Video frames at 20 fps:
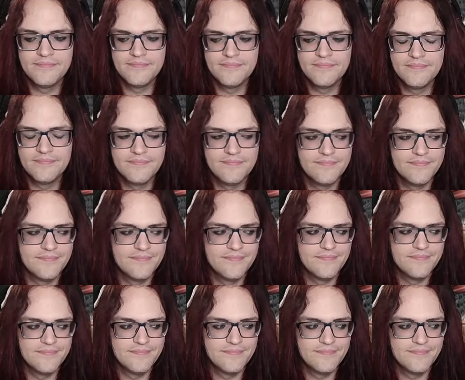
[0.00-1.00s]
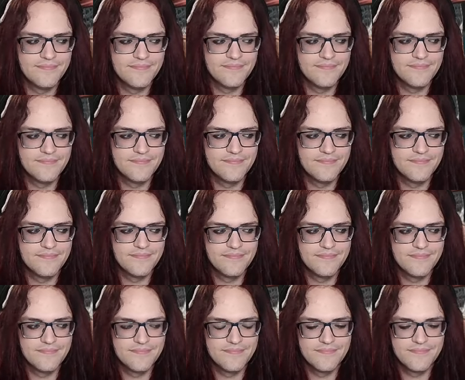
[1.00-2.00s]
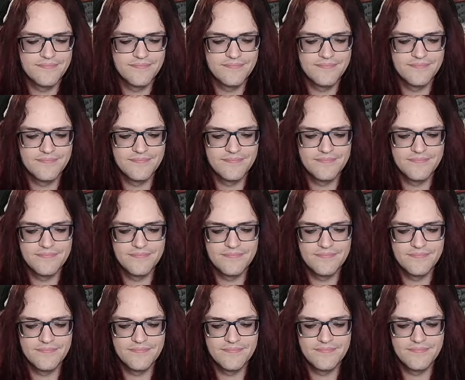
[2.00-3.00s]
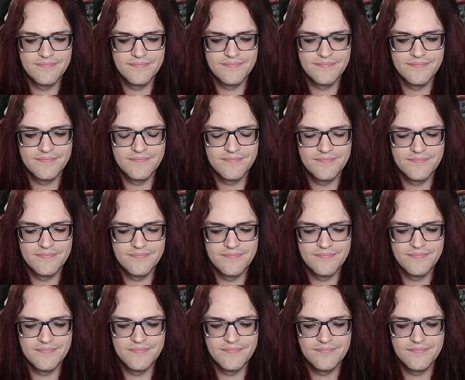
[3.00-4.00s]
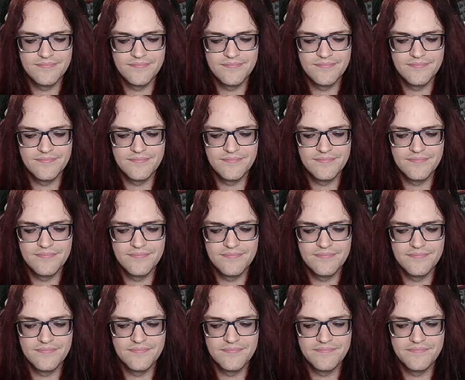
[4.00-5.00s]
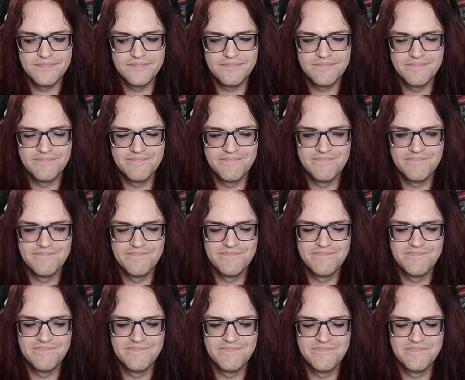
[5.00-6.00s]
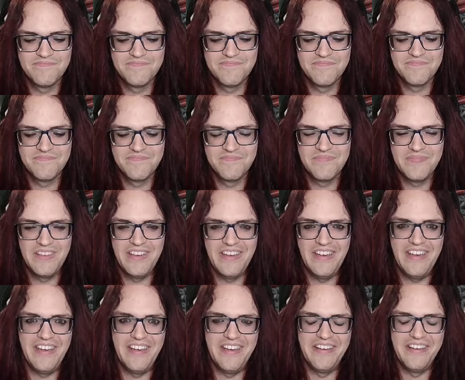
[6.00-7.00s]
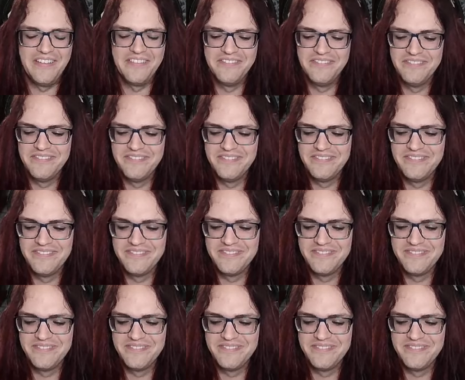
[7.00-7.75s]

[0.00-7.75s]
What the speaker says: This person isn't speaking.